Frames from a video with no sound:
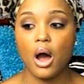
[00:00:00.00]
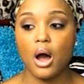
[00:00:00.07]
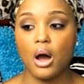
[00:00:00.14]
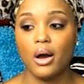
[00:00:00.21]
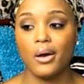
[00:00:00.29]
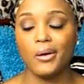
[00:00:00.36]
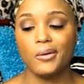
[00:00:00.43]

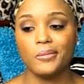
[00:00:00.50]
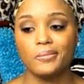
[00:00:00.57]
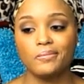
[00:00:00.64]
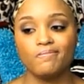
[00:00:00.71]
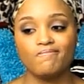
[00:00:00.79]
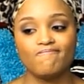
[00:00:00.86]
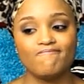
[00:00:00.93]
um,
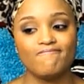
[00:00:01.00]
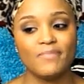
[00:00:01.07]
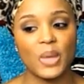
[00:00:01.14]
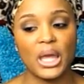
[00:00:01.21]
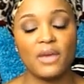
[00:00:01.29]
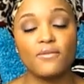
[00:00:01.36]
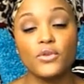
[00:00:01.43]

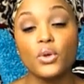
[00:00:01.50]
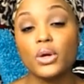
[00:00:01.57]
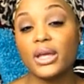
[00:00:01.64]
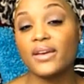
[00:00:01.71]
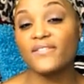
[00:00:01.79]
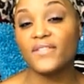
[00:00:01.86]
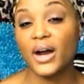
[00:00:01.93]
if you
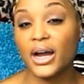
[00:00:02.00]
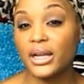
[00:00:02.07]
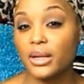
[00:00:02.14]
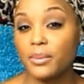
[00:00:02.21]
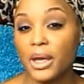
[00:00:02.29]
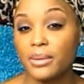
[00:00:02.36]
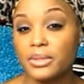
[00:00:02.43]
can
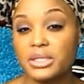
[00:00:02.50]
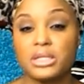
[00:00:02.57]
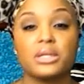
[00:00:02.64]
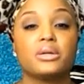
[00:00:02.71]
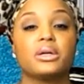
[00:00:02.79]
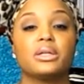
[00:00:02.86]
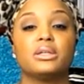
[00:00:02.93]
find a
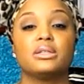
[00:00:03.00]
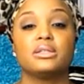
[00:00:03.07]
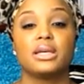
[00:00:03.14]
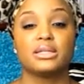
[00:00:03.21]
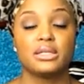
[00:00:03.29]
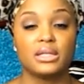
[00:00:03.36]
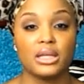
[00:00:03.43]
babysitter and a
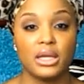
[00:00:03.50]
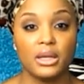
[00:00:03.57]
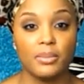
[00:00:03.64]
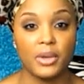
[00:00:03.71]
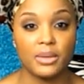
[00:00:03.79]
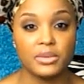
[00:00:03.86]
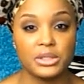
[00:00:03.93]

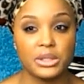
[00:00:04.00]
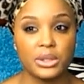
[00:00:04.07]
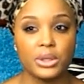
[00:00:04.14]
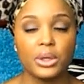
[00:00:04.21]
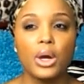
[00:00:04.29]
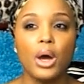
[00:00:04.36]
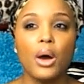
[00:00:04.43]
designated
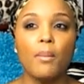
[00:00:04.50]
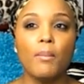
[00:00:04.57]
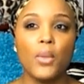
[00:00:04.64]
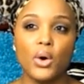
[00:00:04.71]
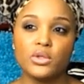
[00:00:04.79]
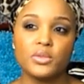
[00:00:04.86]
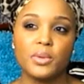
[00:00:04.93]
babysitter,
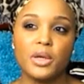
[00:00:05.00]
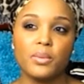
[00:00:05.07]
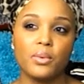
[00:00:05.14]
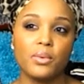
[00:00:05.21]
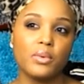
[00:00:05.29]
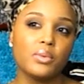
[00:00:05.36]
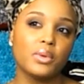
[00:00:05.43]
most
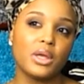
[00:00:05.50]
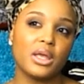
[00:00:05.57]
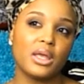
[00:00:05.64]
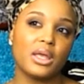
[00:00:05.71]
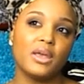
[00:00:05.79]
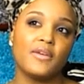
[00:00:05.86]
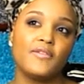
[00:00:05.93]
people,
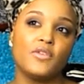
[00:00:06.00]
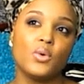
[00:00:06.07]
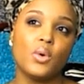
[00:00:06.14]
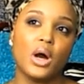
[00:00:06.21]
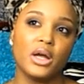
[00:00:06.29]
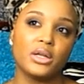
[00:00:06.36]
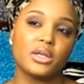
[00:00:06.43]
if
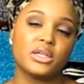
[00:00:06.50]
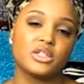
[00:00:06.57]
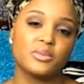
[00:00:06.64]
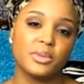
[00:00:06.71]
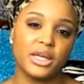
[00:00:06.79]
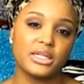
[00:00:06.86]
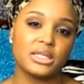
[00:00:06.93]
you
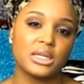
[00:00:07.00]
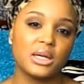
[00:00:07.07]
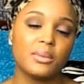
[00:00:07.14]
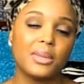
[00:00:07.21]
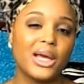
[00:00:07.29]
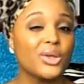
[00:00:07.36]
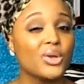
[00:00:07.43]
explain to
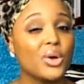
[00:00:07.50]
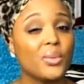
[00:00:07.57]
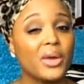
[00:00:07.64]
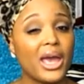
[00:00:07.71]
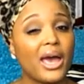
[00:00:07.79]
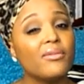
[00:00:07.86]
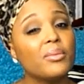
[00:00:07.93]
them like you know
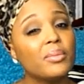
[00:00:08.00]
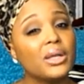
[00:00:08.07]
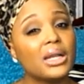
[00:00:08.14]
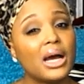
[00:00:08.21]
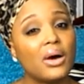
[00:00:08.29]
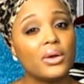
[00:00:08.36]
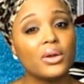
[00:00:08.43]
we haven't
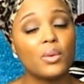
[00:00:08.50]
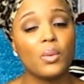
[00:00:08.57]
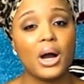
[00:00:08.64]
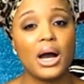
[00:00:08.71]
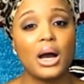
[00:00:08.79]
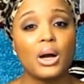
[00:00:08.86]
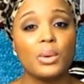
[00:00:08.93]
been out in a
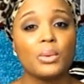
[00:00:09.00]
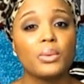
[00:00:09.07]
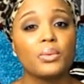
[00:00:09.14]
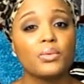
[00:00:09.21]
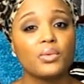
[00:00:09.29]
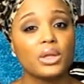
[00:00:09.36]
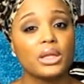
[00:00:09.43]
while,
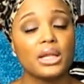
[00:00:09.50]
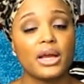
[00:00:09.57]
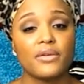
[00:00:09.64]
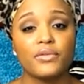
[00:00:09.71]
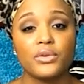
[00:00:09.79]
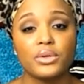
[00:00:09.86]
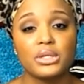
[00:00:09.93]
we really
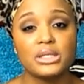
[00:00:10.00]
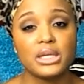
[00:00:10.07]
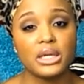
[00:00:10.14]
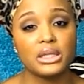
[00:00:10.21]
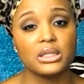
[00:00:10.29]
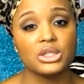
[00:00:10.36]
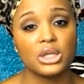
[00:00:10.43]
like for you to
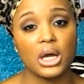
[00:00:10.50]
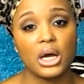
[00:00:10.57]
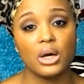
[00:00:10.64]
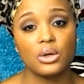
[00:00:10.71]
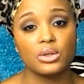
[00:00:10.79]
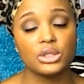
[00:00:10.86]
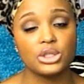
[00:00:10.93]
take the
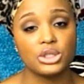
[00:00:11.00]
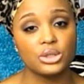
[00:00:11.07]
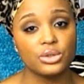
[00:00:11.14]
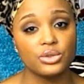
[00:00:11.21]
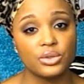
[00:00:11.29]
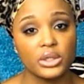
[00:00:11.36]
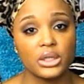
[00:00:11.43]
child, the
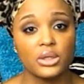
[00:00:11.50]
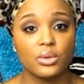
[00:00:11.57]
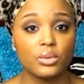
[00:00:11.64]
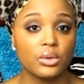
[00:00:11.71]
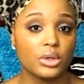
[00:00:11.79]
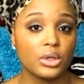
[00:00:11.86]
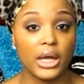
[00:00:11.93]
children,
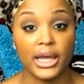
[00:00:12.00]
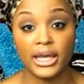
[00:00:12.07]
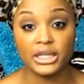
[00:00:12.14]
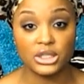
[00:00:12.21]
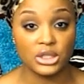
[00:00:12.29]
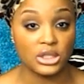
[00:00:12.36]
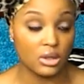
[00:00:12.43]
or
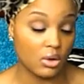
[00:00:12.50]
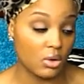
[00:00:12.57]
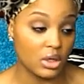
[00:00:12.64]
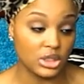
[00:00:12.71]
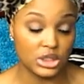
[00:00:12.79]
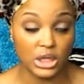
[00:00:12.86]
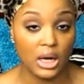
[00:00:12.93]
eight
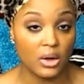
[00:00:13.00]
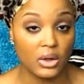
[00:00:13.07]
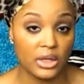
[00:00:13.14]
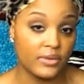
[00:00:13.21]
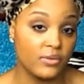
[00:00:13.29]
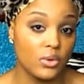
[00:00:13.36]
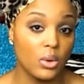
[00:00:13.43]
or a
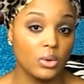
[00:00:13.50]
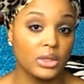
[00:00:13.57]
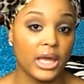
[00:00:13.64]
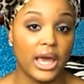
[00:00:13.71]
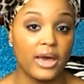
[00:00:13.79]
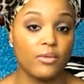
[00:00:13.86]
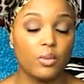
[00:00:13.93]
child if you
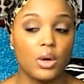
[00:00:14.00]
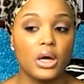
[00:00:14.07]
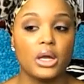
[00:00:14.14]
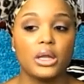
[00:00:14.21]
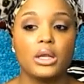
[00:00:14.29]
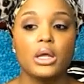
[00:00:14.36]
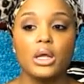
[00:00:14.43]
only have
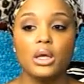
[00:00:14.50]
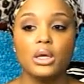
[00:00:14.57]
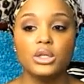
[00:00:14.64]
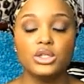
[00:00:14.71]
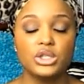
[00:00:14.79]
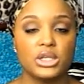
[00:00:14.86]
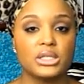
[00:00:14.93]
one.
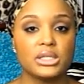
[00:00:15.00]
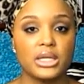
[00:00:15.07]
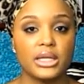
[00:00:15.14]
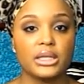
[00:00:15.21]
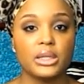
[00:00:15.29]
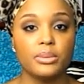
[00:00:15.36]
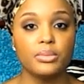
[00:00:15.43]
Just
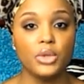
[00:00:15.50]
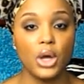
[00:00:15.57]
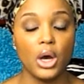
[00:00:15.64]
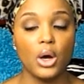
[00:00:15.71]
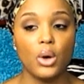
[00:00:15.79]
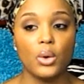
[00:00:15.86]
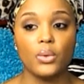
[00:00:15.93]
let them
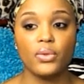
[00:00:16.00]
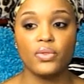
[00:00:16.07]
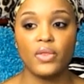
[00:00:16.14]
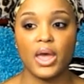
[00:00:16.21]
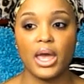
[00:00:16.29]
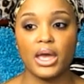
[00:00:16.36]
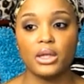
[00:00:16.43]
know
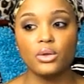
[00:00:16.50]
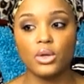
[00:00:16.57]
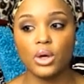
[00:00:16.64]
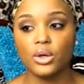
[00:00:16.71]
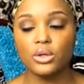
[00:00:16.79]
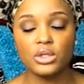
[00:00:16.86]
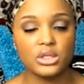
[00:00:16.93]
that you
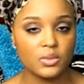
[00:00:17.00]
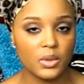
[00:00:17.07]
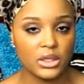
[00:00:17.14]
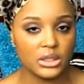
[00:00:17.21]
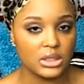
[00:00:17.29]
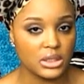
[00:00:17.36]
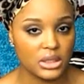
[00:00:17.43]
know you just
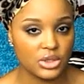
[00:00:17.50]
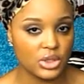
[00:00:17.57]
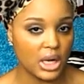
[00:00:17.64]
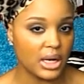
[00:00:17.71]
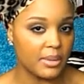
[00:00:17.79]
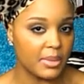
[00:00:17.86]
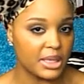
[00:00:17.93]
want to
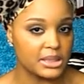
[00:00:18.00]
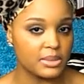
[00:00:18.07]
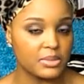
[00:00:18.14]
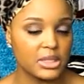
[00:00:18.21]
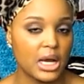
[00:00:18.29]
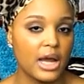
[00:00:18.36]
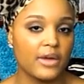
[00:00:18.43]
try to make
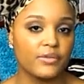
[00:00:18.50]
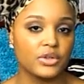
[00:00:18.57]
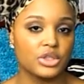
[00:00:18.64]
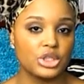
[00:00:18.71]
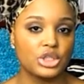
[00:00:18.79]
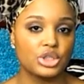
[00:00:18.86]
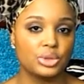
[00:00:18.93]
some time
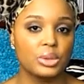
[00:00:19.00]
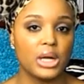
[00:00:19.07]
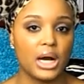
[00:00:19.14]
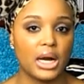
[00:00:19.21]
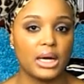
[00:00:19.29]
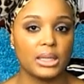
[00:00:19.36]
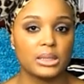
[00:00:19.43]
for just you
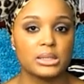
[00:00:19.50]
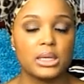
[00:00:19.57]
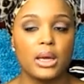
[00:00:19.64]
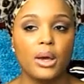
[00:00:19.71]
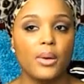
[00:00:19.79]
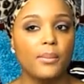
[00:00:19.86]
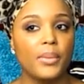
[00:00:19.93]
guys.
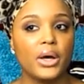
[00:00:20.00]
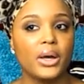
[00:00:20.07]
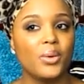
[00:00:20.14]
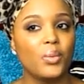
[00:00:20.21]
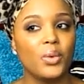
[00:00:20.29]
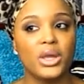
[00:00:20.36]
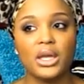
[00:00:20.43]

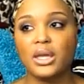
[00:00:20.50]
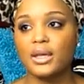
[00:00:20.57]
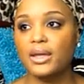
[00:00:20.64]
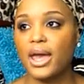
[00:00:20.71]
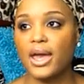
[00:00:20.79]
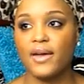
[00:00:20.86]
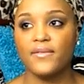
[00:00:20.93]
But
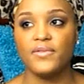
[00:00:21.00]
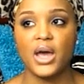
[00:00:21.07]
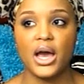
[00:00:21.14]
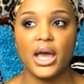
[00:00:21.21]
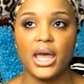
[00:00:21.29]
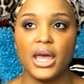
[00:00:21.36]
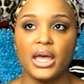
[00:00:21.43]
we have
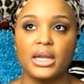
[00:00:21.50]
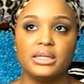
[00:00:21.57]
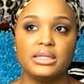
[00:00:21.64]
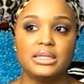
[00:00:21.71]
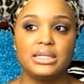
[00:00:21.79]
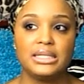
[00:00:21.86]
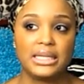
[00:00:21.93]
not had
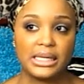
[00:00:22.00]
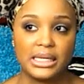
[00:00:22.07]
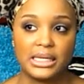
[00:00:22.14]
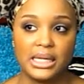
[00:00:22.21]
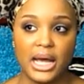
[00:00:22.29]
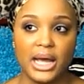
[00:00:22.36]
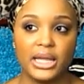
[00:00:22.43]
a
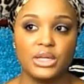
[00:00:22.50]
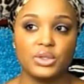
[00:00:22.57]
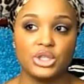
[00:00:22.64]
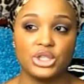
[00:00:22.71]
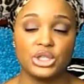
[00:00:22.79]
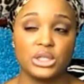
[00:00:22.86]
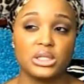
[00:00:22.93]
date night,
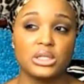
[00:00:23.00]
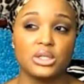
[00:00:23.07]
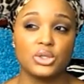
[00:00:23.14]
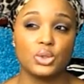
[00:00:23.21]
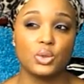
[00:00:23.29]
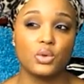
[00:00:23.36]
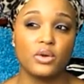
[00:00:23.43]
just
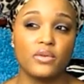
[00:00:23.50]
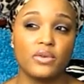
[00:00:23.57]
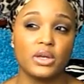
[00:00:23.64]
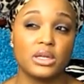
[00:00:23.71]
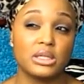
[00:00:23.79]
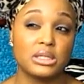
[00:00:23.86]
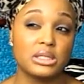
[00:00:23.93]
the two of
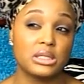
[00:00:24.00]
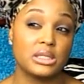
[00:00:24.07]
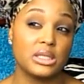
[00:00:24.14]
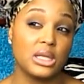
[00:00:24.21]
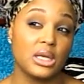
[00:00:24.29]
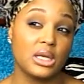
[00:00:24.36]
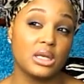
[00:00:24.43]
us,
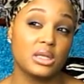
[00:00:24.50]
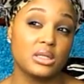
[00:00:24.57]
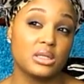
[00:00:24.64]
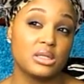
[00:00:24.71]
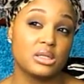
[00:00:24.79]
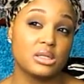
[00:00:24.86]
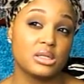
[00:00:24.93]

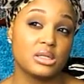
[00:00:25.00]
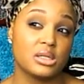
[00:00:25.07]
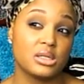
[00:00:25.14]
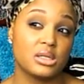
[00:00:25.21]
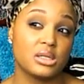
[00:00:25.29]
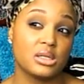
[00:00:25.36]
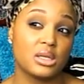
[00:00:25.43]

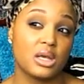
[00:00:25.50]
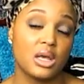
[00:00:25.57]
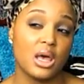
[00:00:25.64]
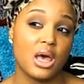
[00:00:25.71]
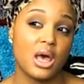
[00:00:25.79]
since